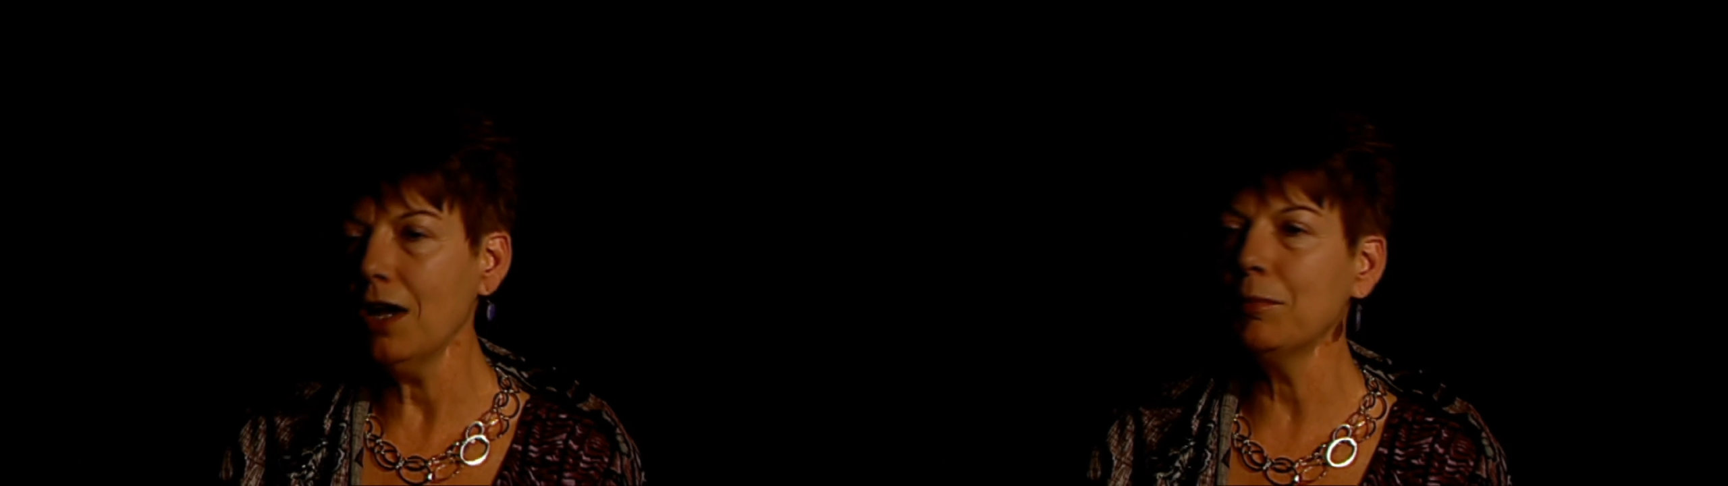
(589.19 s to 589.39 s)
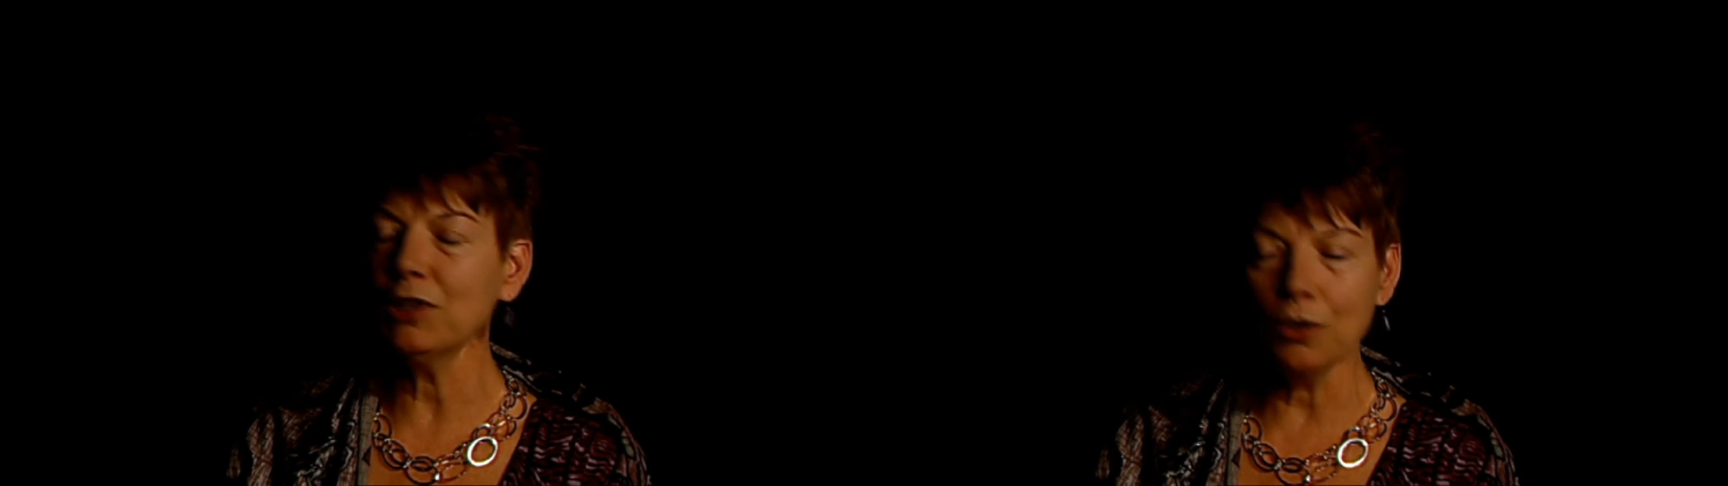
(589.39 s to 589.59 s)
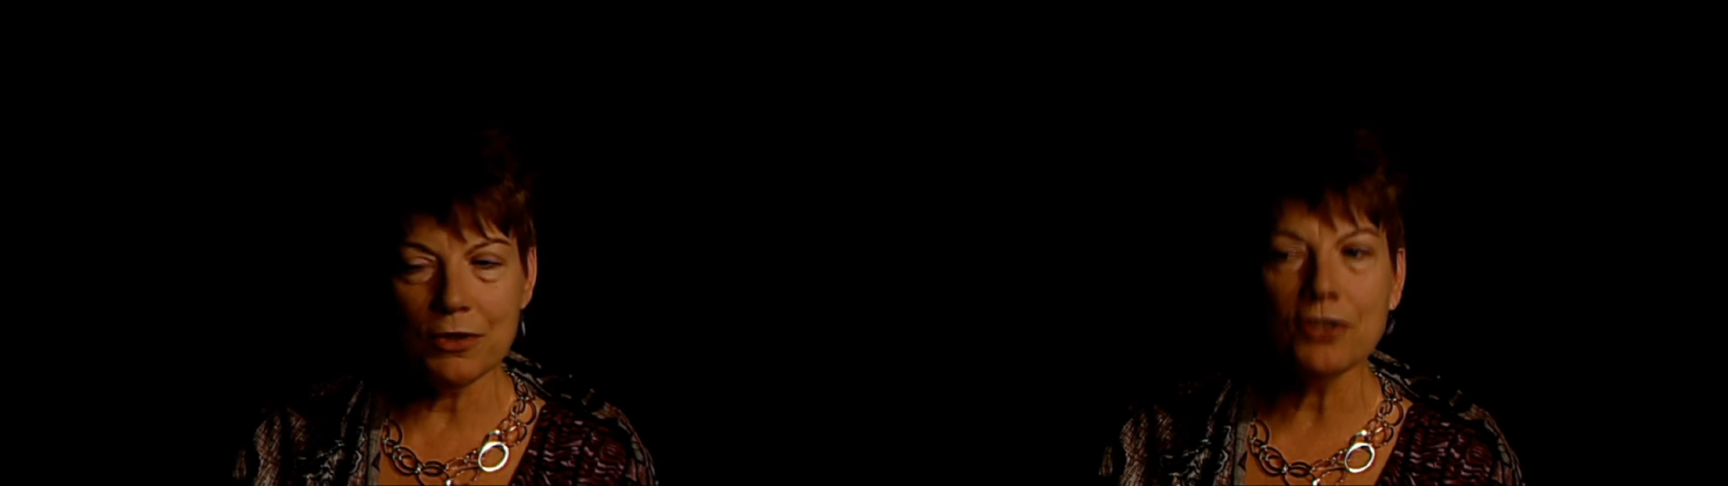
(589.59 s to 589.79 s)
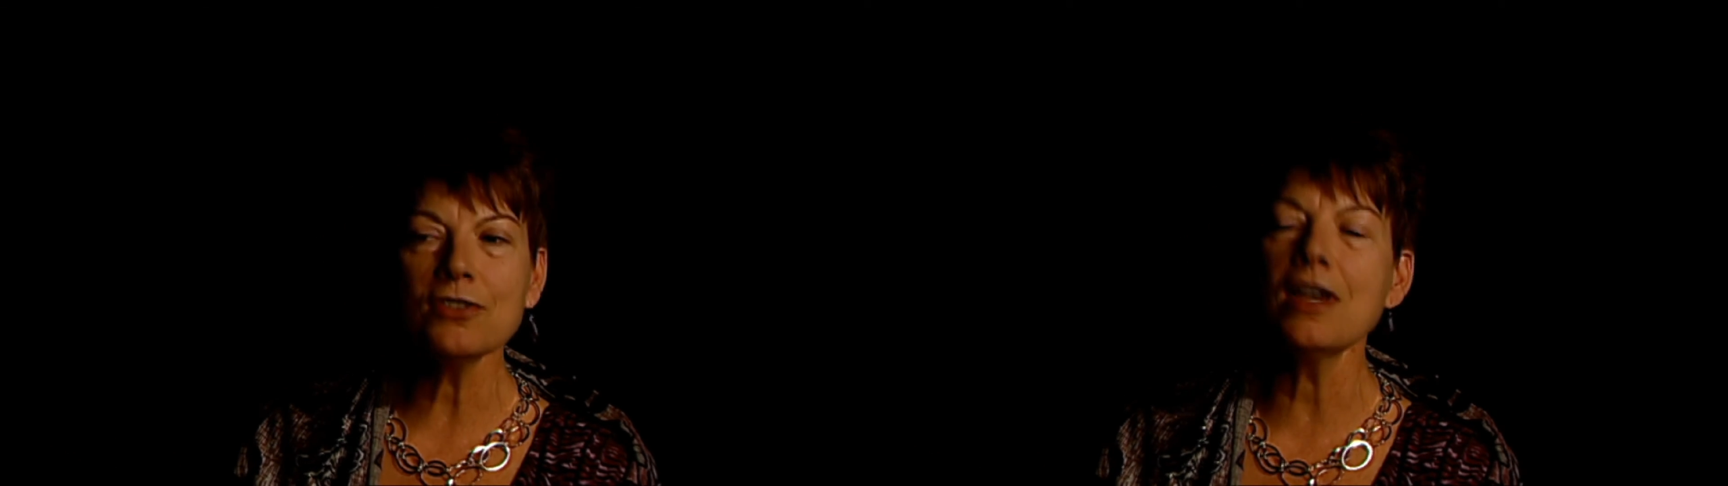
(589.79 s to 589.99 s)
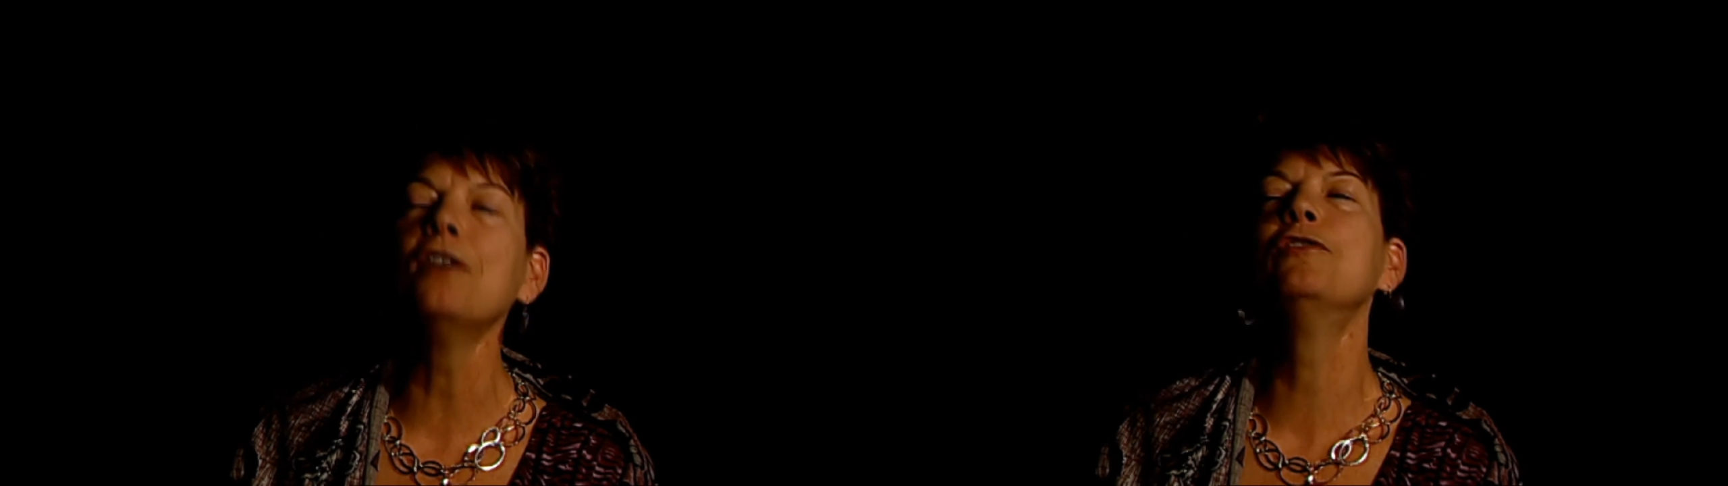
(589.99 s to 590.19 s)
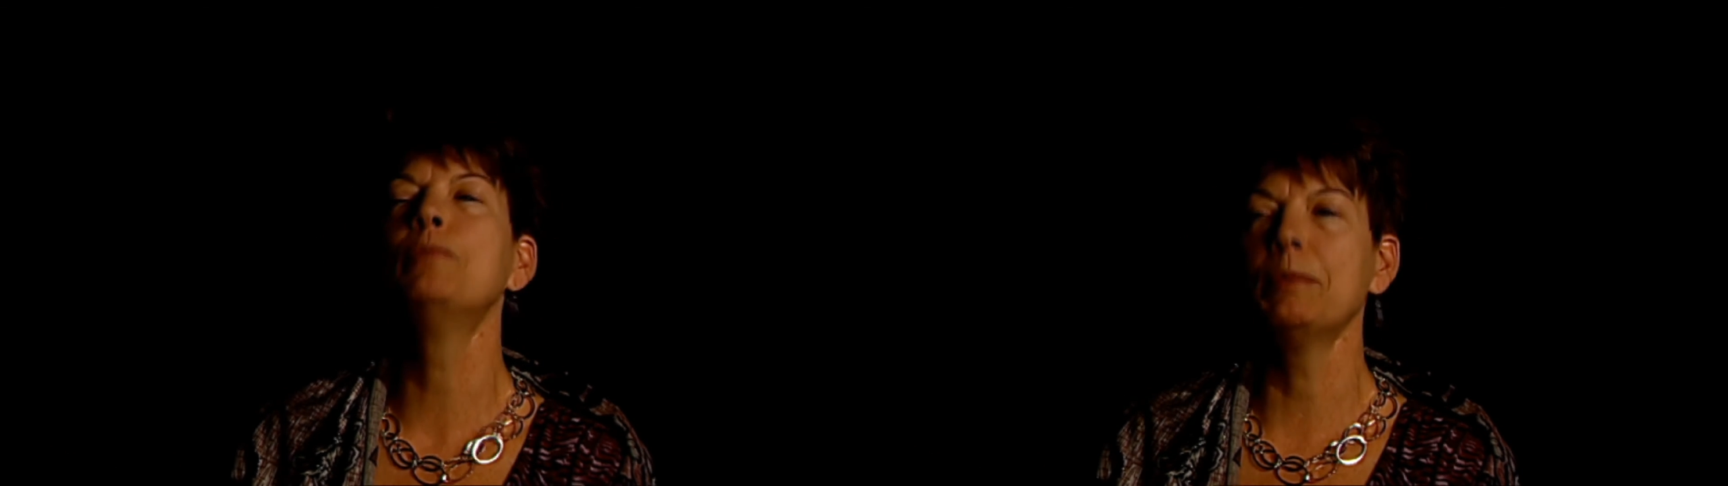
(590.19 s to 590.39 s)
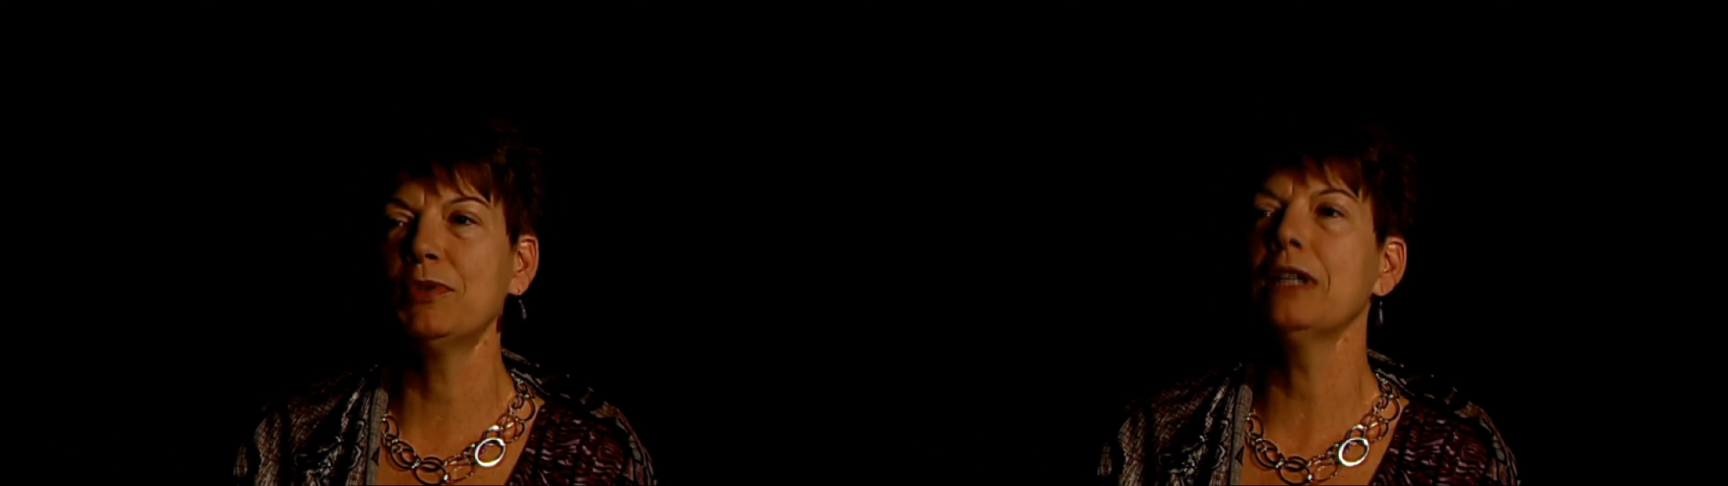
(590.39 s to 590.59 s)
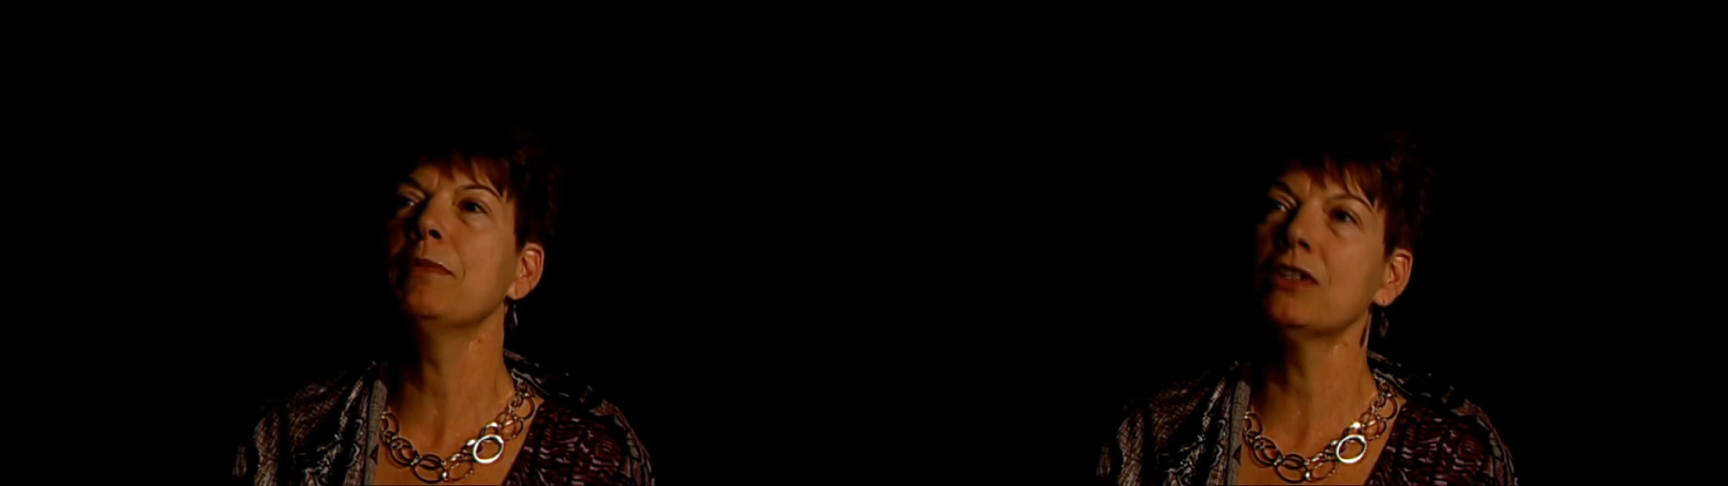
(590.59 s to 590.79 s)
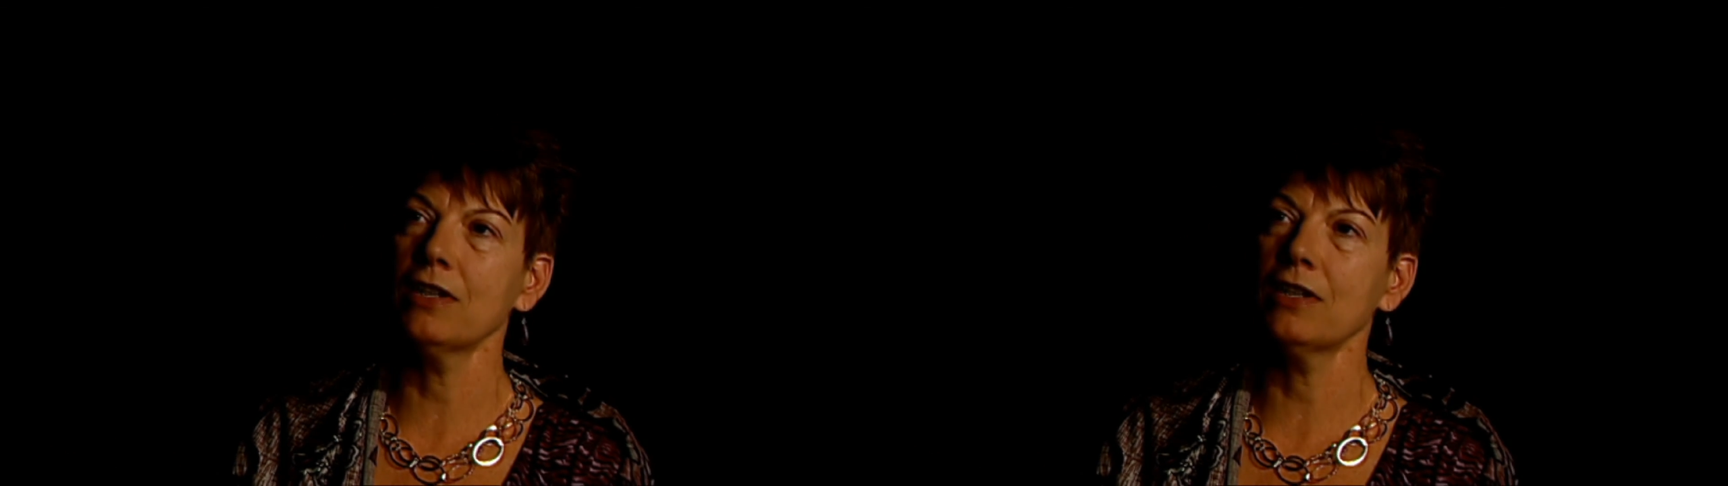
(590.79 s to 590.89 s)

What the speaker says: clothe yourself, but pretty much